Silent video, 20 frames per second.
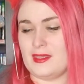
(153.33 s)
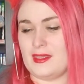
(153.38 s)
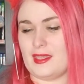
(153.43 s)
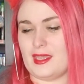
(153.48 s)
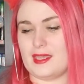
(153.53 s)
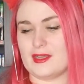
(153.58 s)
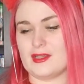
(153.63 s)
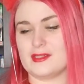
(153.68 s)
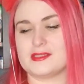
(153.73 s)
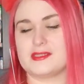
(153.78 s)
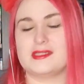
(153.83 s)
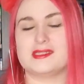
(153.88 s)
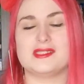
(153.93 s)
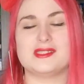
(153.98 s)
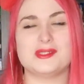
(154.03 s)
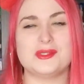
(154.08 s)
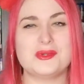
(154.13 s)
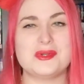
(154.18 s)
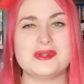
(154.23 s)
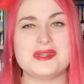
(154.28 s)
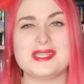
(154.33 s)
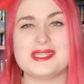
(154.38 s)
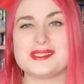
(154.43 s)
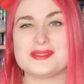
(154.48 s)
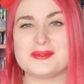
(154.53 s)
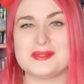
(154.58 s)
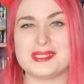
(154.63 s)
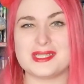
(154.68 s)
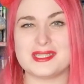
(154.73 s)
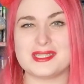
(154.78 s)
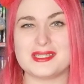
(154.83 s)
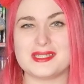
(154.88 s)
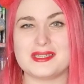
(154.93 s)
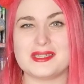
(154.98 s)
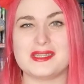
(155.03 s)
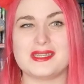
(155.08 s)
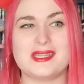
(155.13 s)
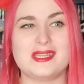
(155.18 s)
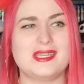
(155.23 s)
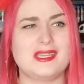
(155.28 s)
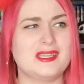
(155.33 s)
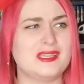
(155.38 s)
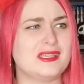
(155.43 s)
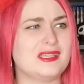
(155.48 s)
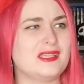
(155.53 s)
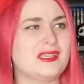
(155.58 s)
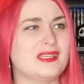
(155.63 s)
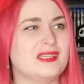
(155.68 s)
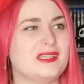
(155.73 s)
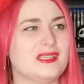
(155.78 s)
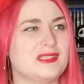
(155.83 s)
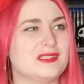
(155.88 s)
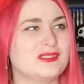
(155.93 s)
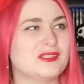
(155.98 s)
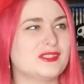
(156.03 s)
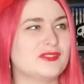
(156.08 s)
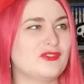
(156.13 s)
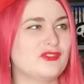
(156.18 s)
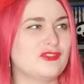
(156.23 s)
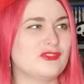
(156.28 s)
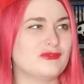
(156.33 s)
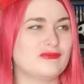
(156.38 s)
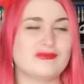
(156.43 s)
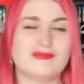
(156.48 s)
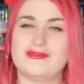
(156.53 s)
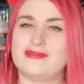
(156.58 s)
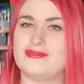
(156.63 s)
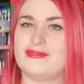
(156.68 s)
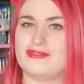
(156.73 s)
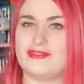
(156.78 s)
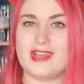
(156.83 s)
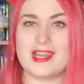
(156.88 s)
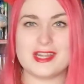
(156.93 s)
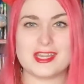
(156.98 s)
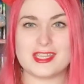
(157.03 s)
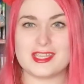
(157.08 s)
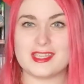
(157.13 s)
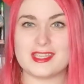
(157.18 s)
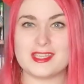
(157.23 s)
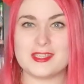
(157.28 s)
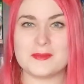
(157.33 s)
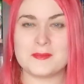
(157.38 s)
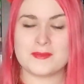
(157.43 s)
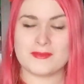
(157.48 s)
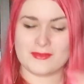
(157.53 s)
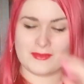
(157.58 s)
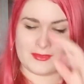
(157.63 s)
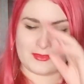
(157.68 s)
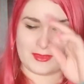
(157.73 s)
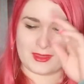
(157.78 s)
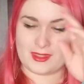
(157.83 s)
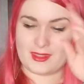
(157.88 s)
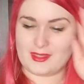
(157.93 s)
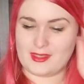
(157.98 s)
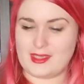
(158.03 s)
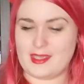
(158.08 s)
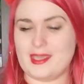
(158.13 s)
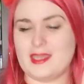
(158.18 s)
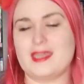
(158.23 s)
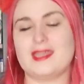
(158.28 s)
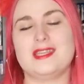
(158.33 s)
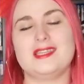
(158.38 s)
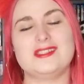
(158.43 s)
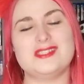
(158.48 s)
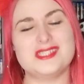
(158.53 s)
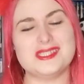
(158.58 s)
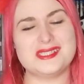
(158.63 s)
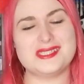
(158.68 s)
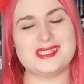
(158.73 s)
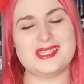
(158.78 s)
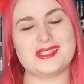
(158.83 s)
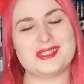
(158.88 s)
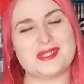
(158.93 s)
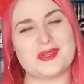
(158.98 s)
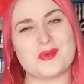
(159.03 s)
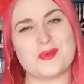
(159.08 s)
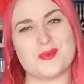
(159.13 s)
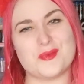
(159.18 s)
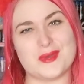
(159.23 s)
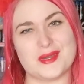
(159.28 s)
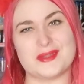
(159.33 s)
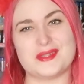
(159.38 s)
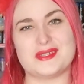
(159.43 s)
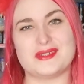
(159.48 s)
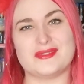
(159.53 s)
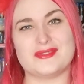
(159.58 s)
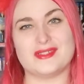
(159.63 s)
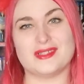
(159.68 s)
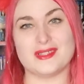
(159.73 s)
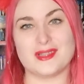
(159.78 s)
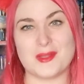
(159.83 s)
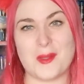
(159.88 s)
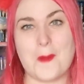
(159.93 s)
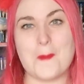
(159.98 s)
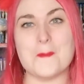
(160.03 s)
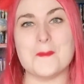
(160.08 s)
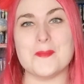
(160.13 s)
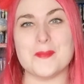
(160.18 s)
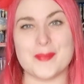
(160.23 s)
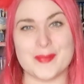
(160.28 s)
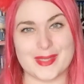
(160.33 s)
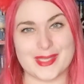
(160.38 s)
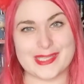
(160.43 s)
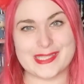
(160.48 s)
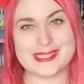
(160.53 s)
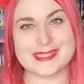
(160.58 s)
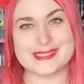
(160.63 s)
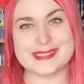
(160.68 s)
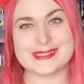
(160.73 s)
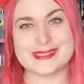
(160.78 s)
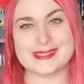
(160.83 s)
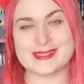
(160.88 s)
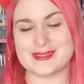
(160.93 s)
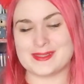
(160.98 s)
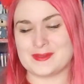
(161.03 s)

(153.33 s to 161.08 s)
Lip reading: And also the story is really good. It's funny, and it's just such a wonderful mix.